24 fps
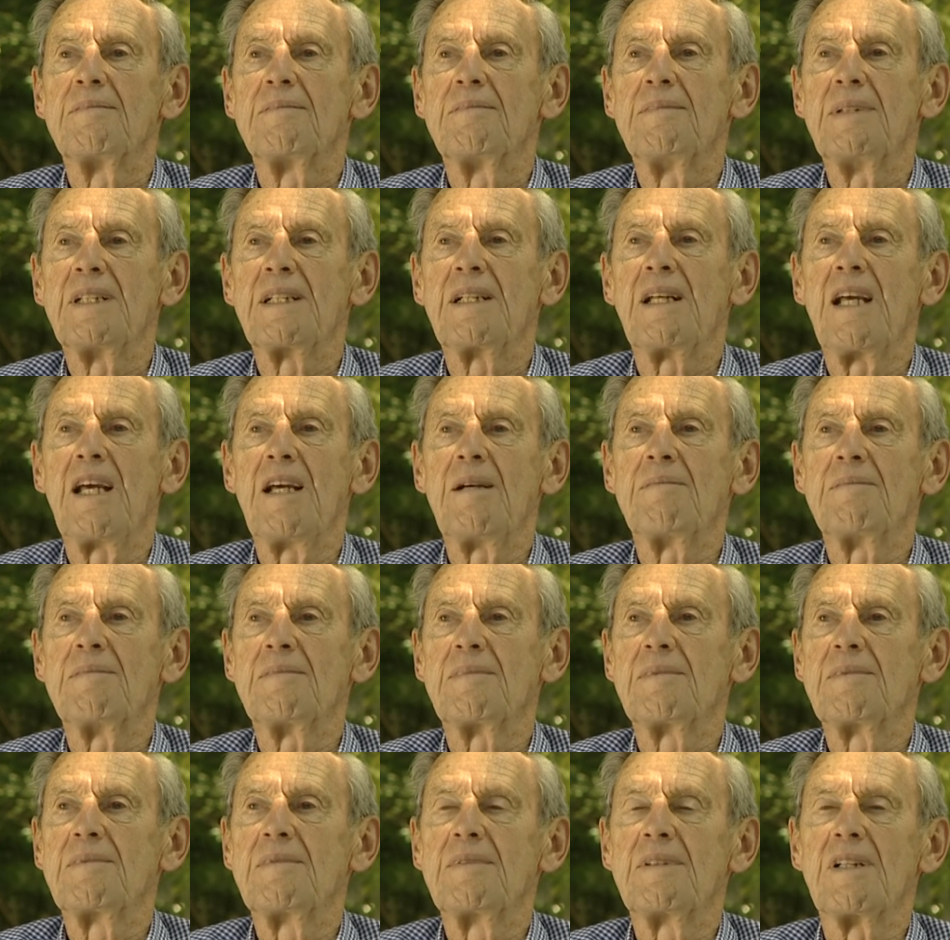became
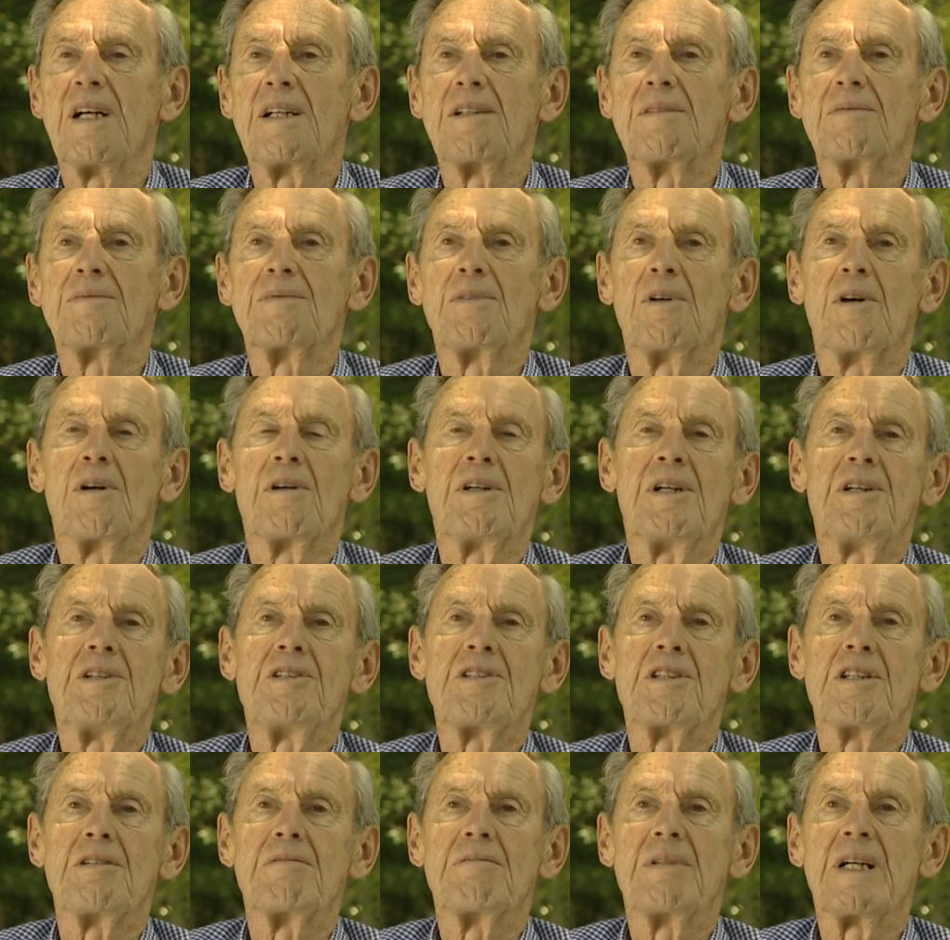kind of
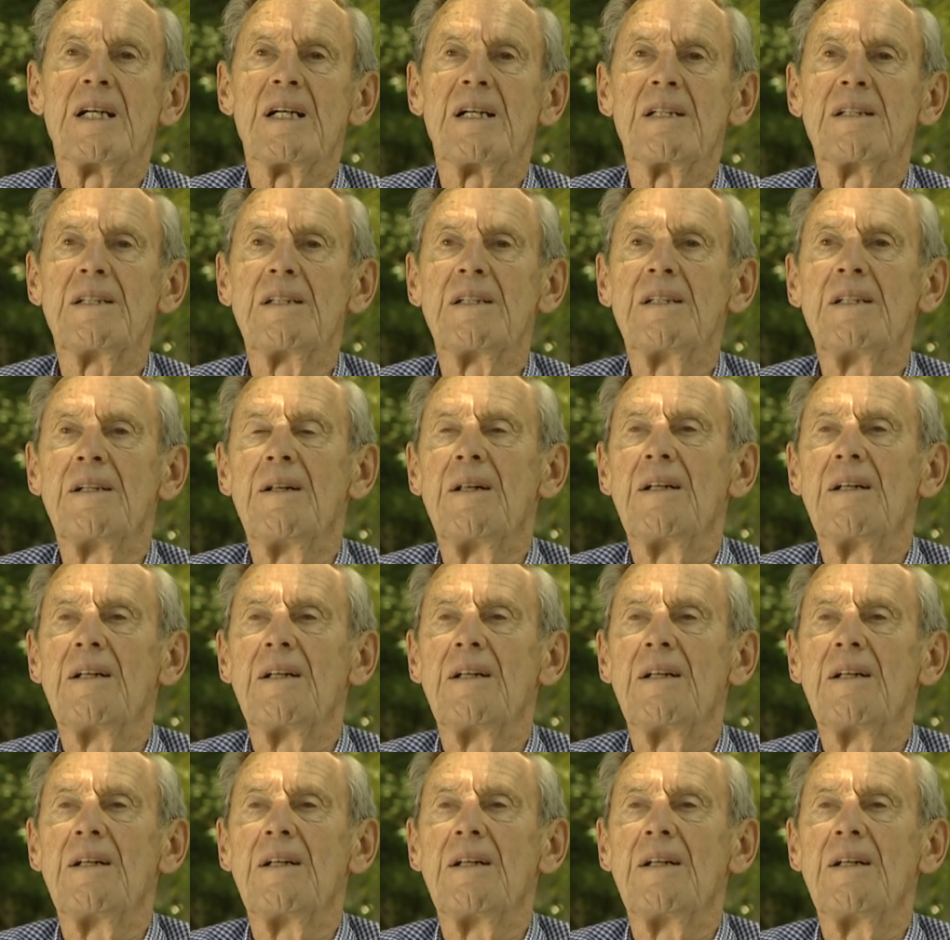orangey red.